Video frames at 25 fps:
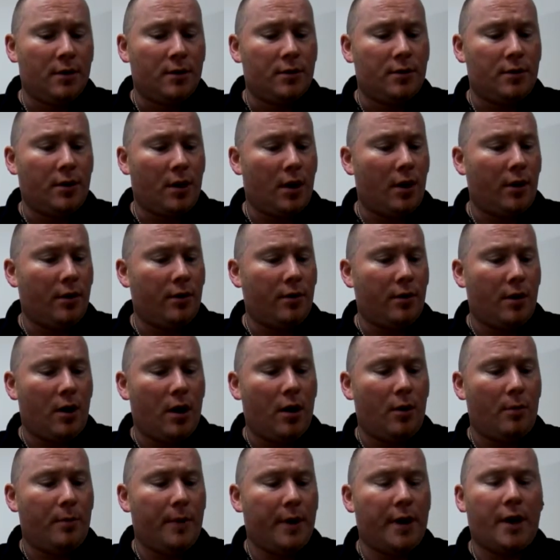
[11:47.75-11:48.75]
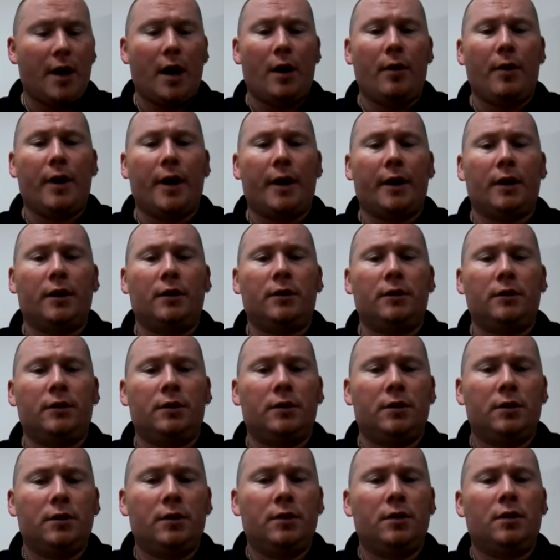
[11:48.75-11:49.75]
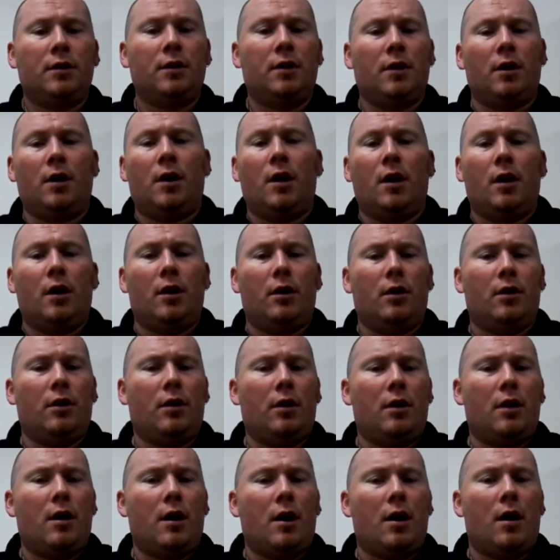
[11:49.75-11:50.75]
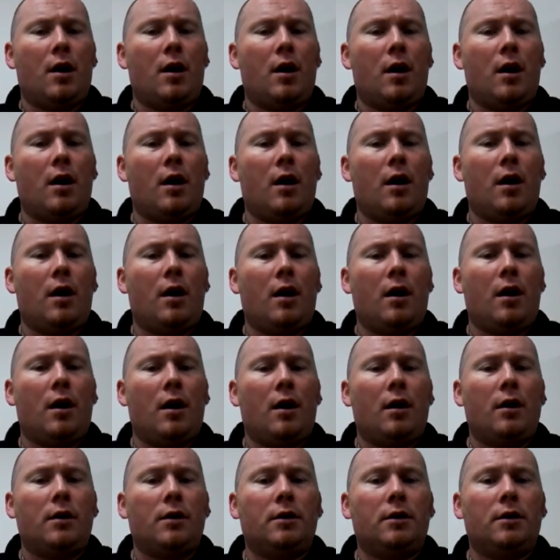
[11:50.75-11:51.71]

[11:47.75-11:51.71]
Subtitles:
So I'll be going la, la,